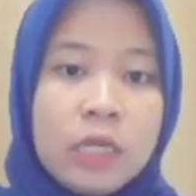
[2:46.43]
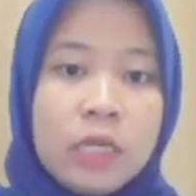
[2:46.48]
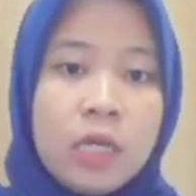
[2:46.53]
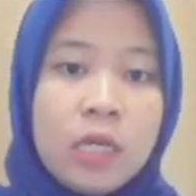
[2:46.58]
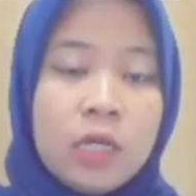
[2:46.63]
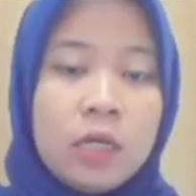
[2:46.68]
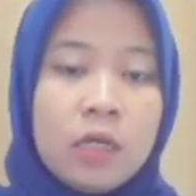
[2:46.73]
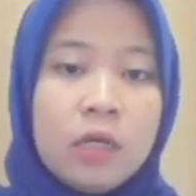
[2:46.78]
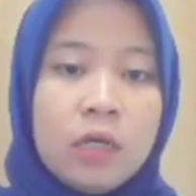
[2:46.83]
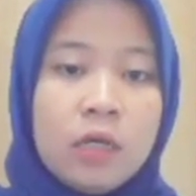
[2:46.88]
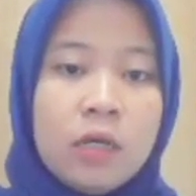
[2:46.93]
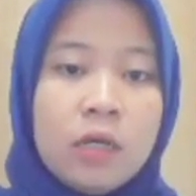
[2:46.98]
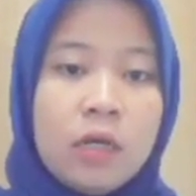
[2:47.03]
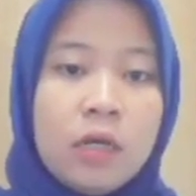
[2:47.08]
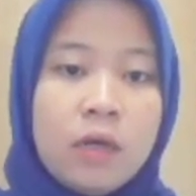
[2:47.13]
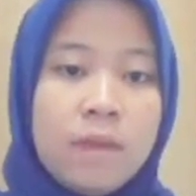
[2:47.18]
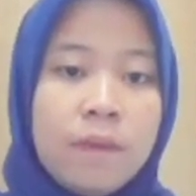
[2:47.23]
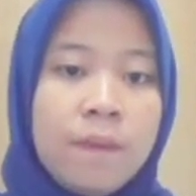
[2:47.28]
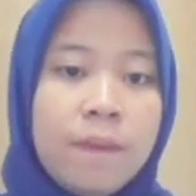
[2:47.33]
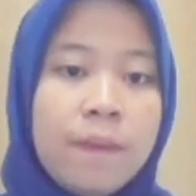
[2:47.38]

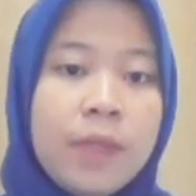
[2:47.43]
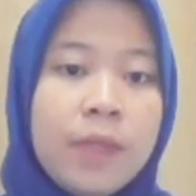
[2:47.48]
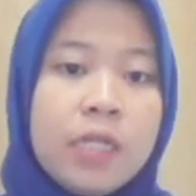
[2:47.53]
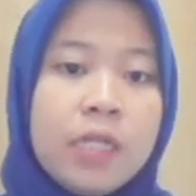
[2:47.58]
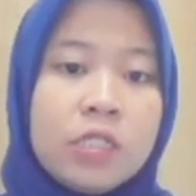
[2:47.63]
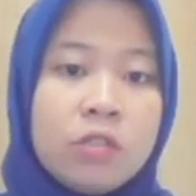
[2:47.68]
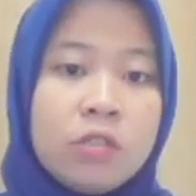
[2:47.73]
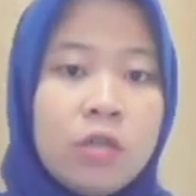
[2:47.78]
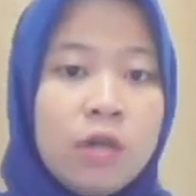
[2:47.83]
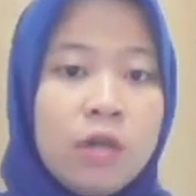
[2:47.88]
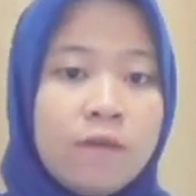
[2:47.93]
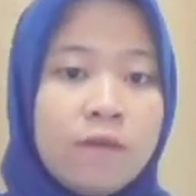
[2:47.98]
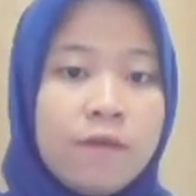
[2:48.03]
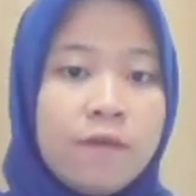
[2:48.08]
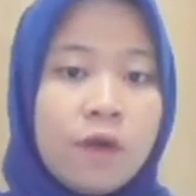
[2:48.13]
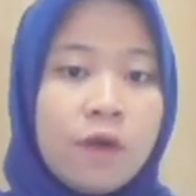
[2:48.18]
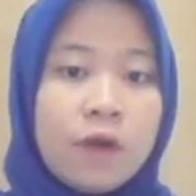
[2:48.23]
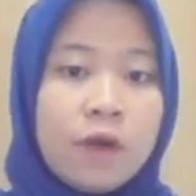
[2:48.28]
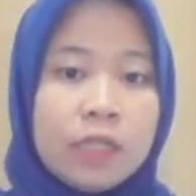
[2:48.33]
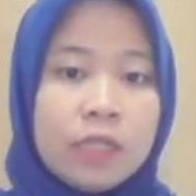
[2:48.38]
Ministry of
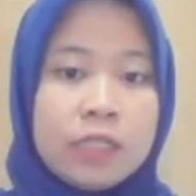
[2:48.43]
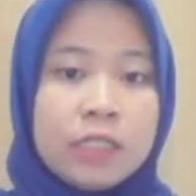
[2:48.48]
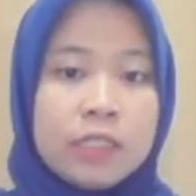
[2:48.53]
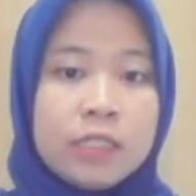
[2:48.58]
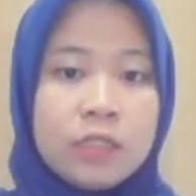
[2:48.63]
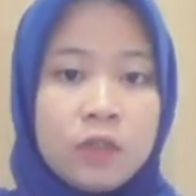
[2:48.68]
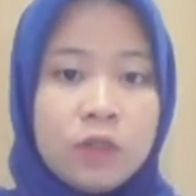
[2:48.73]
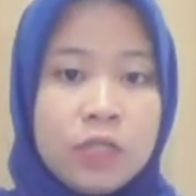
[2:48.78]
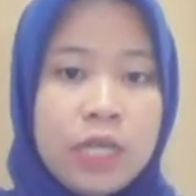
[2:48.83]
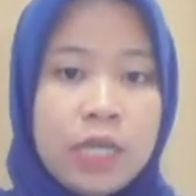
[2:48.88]
Forestry,